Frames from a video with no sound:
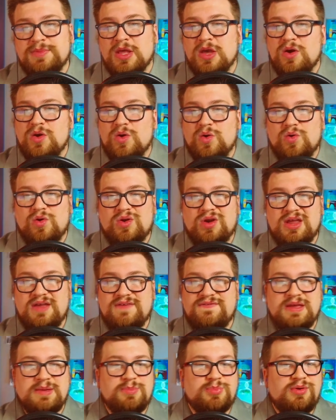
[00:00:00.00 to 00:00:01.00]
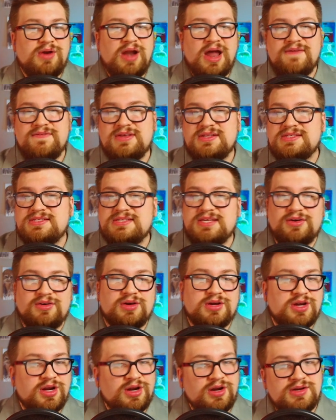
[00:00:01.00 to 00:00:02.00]
or if a private sale
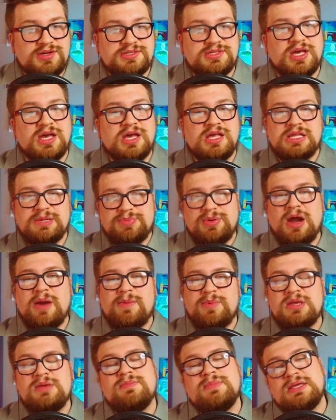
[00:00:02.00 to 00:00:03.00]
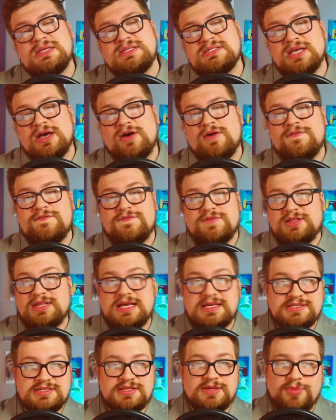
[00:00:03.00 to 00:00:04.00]
occurs, the property may sell for less
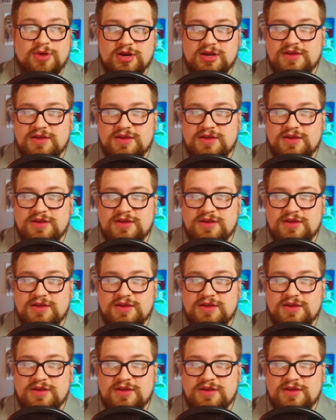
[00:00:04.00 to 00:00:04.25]
than market